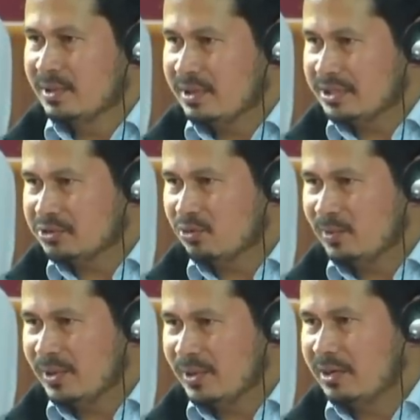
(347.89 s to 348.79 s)
There's no
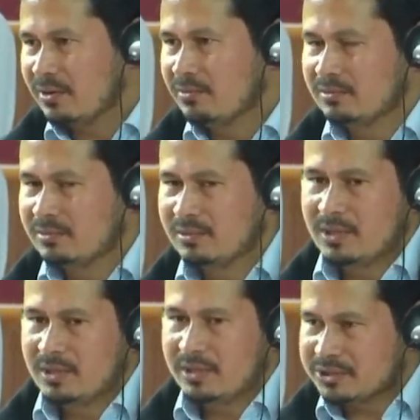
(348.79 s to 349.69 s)
playground,
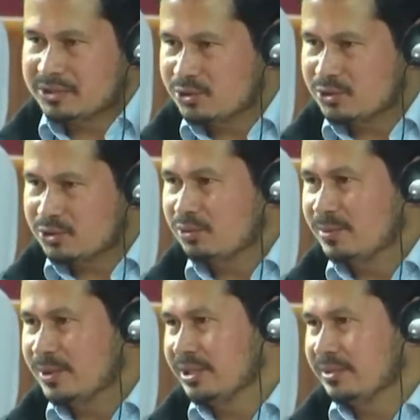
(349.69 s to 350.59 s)
there's no school
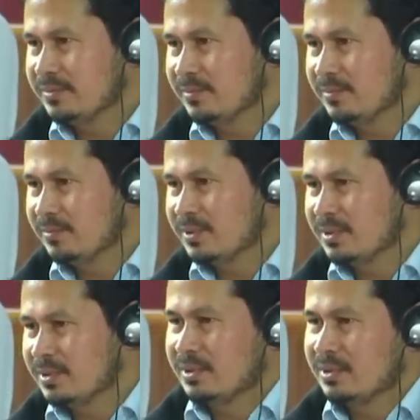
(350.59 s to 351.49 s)

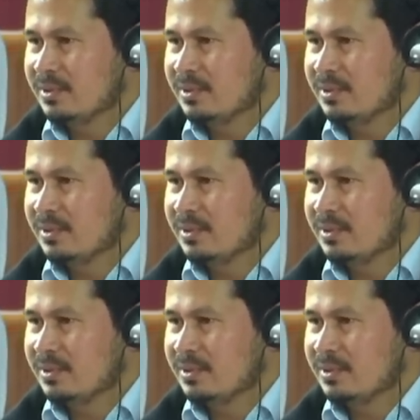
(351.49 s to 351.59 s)
building,